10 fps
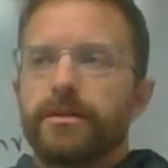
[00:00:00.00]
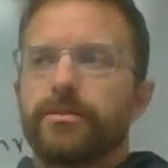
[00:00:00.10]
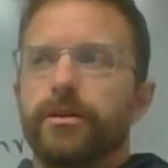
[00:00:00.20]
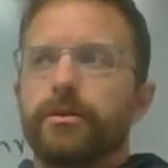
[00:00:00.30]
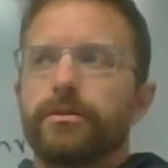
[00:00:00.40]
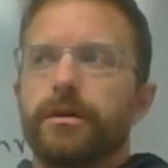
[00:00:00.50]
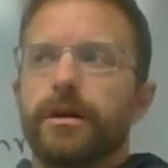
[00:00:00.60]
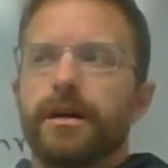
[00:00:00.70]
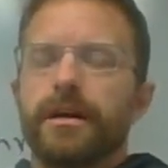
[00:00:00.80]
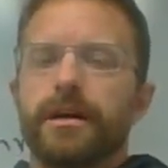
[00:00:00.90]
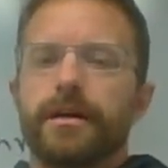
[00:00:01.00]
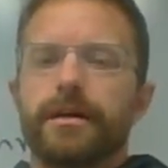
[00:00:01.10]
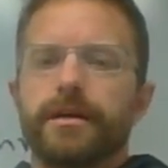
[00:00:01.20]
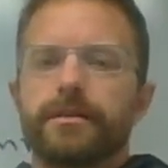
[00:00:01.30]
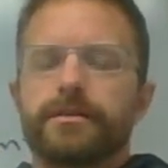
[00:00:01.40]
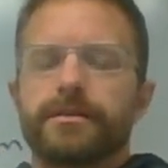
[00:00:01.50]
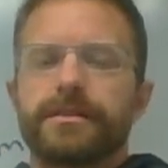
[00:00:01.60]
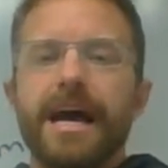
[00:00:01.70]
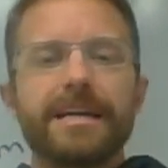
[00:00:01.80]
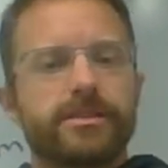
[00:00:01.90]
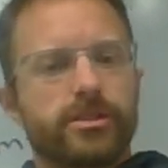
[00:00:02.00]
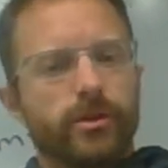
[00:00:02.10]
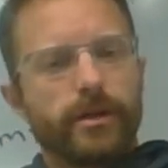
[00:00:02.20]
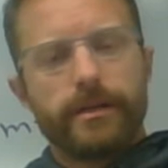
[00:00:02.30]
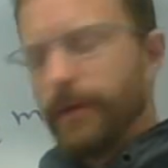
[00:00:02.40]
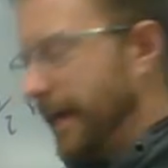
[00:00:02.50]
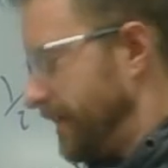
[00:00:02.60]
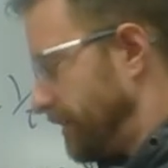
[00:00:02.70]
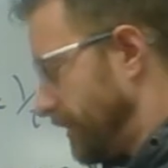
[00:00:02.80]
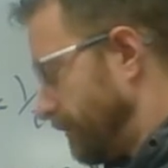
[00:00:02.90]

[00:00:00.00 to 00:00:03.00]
So, side story, right?